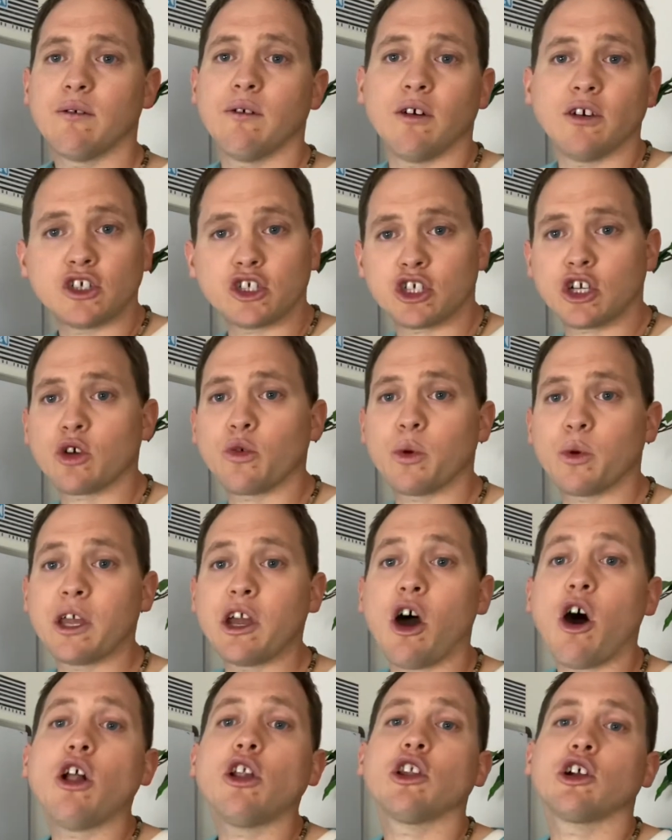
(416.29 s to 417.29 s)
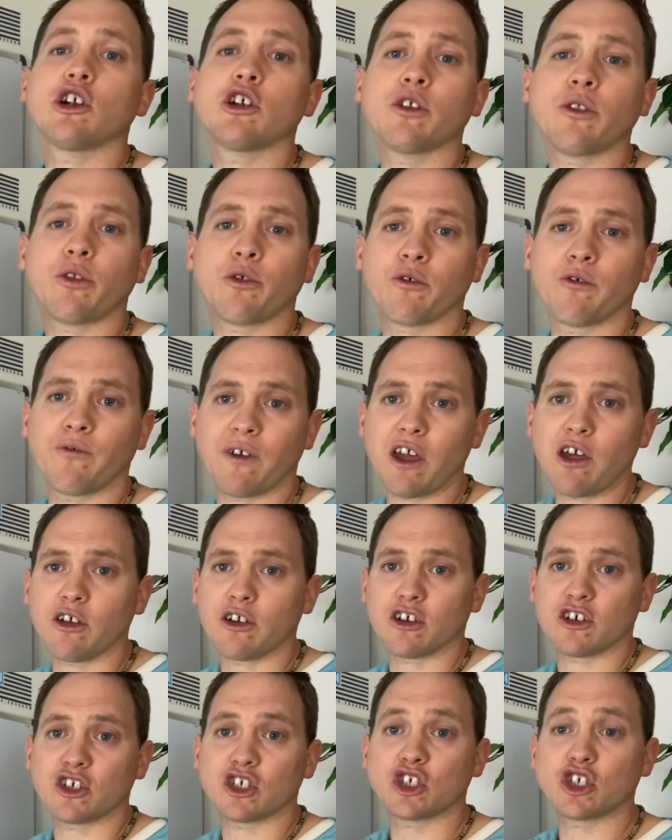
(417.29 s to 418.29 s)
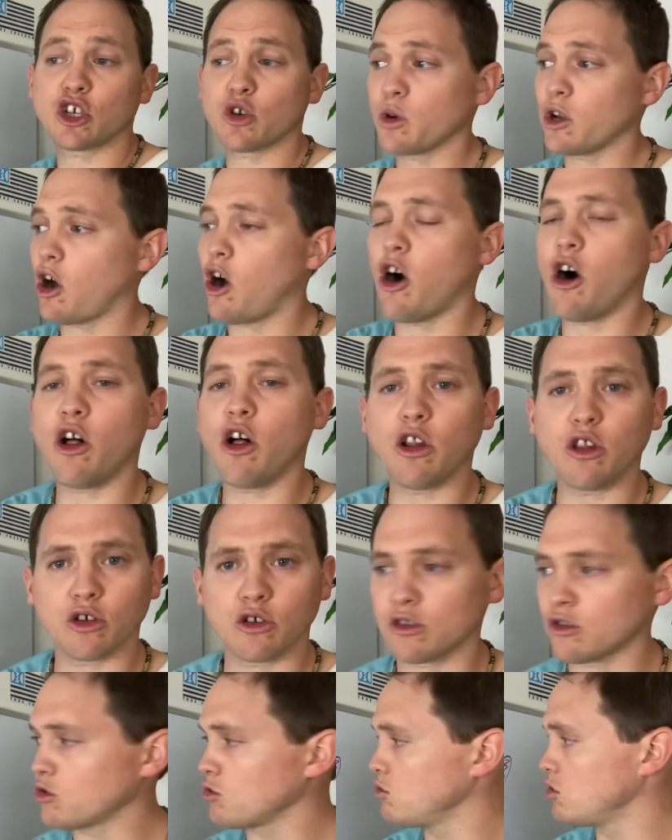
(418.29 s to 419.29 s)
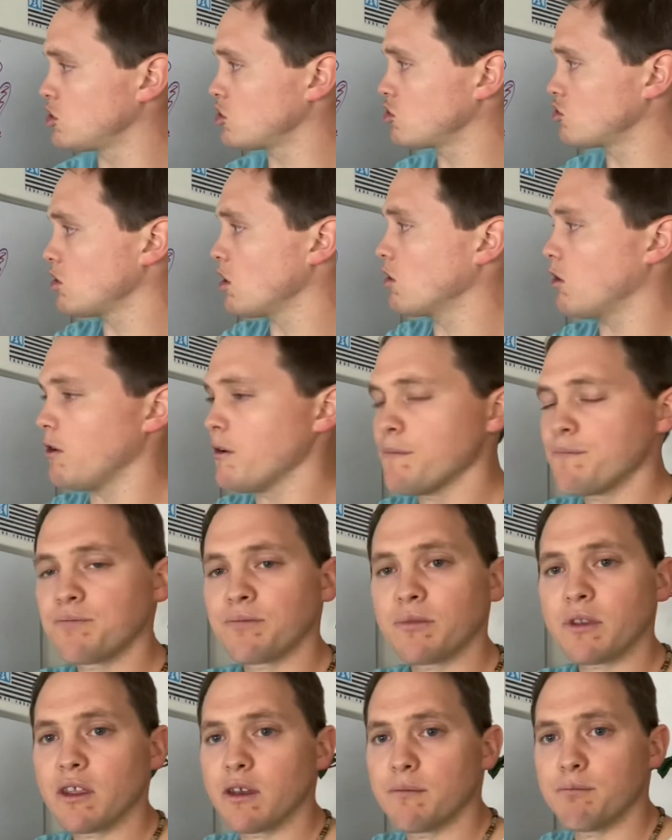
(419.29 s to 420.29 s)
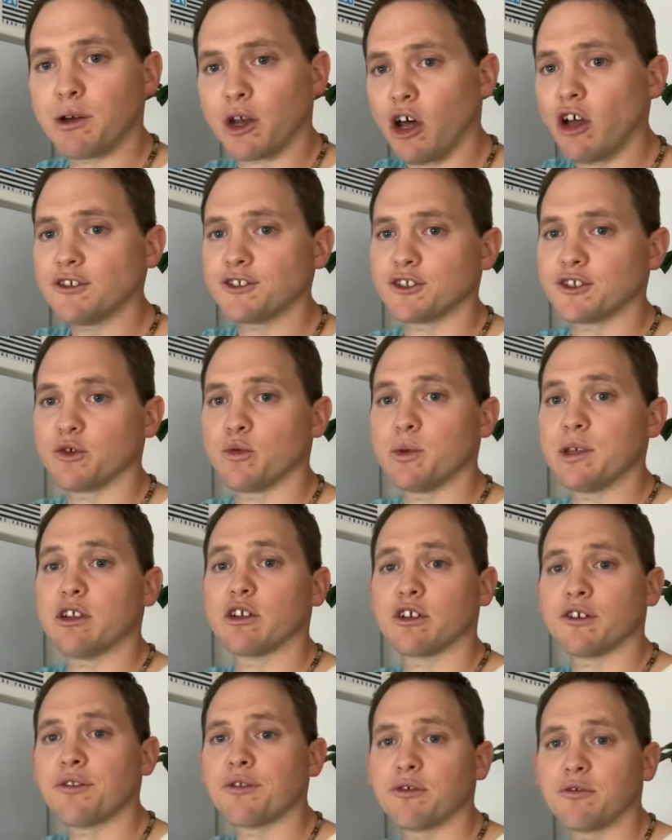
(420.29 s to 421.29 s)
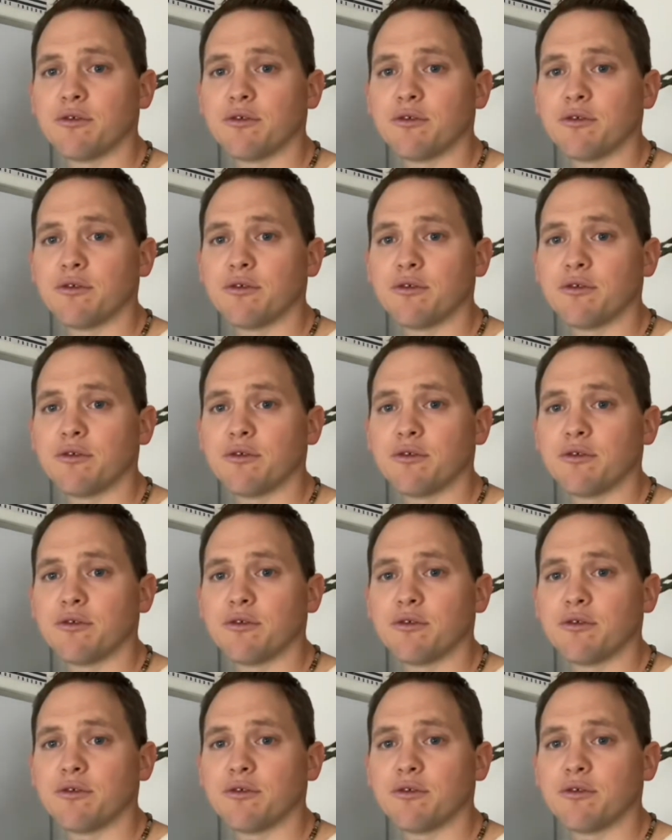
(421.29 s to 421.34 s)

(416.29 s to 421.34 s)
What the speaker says: Sure, we all learn through failure. Sure, we all learn through the struggle. But also, we learn through